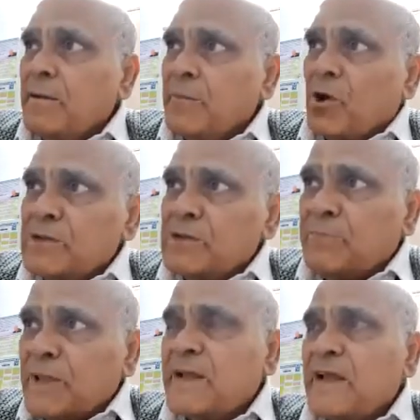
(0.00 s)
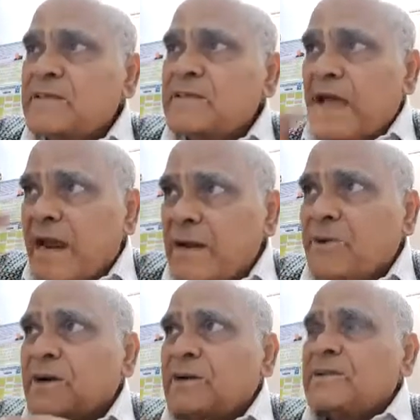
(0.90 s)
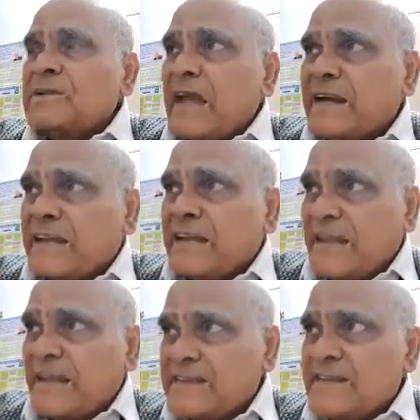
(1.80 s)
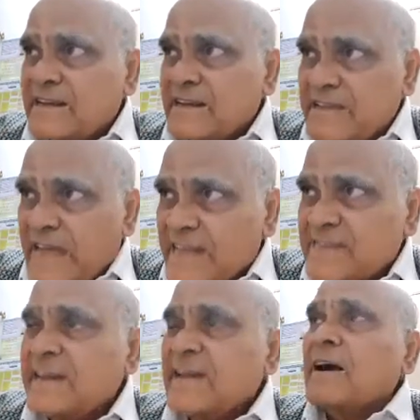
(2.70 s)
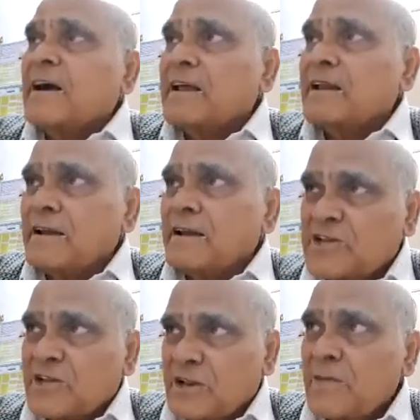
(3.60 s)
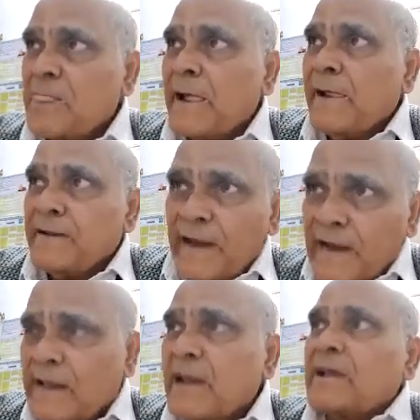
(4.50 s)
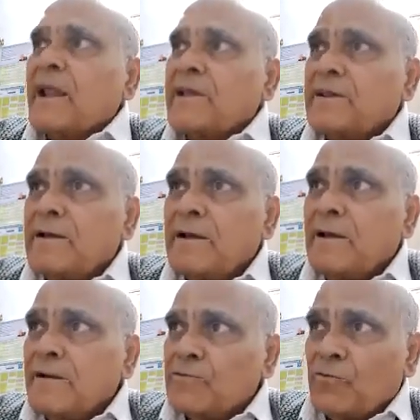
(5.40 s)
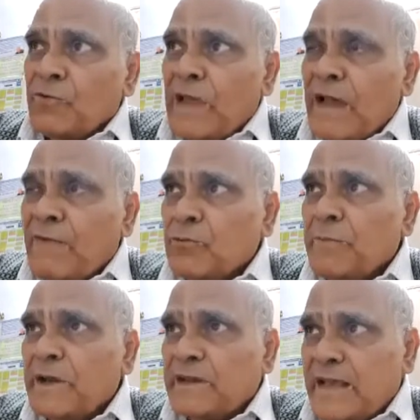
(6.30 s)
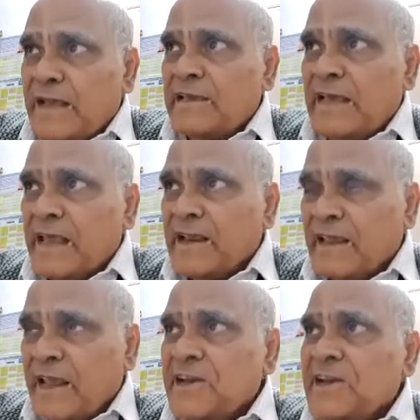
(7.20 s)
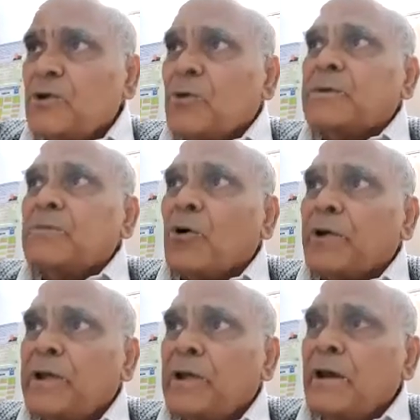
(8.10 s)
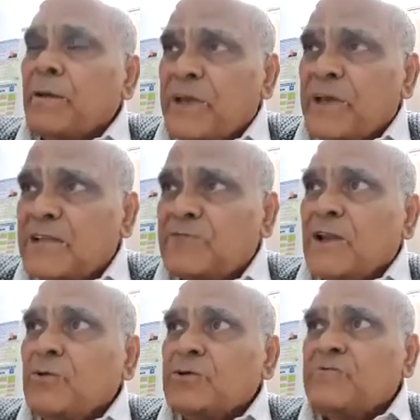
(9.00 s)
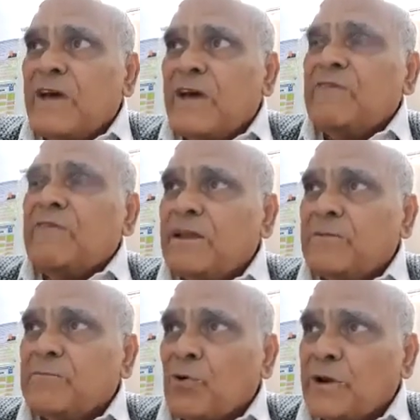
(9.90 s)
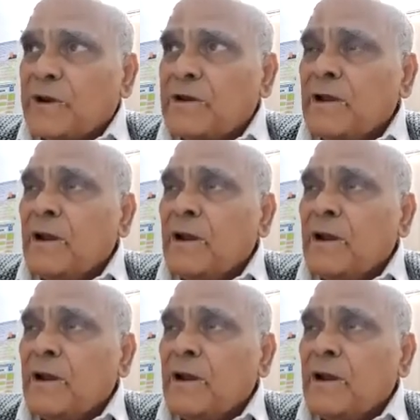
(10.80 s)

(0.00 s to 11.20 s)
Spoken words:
Because milk is the end product is lactic acid. It is acidic again nature, not alkaline. So we have to maintain the alkalinity of the body. pH value is very, very important.